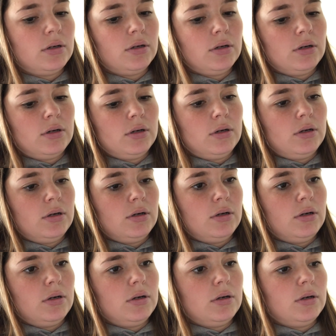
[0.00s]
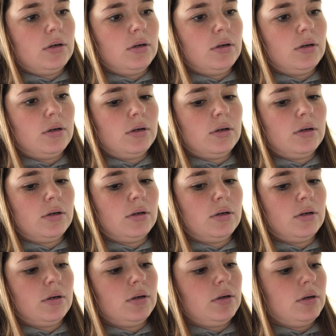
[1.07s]

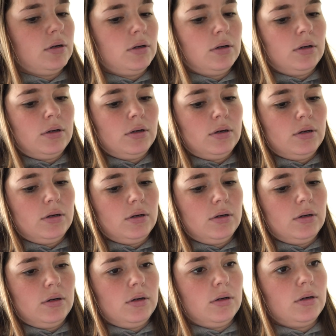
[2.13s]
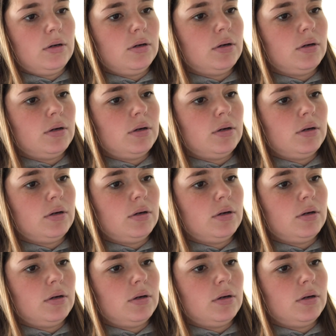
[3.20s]
Nothing is said.